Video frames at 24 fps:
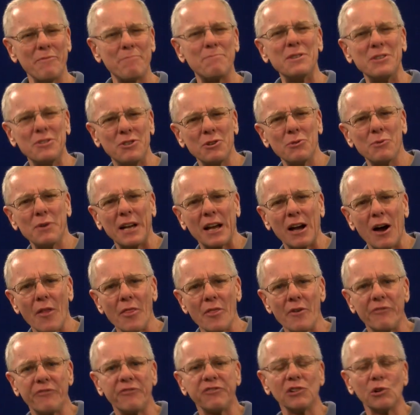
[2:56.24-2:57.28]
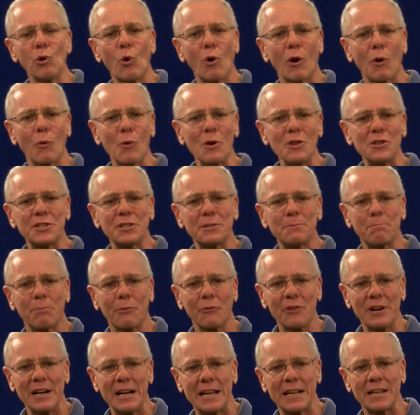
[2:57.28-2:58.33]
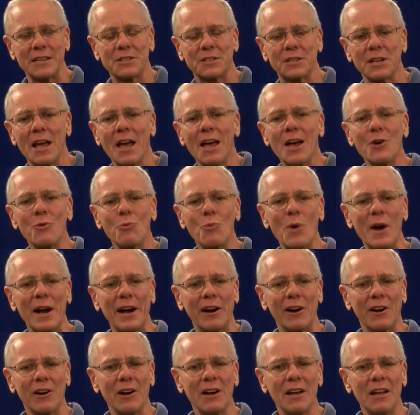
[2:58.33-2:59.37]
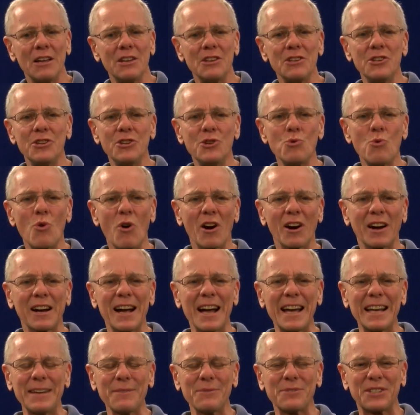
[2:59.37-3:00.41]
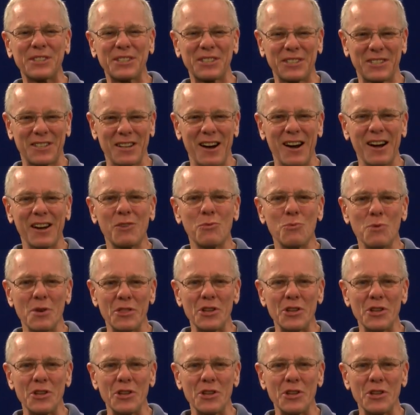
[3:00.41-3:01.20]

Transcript: been doing on the floor with springs, where you are kind of stuck with a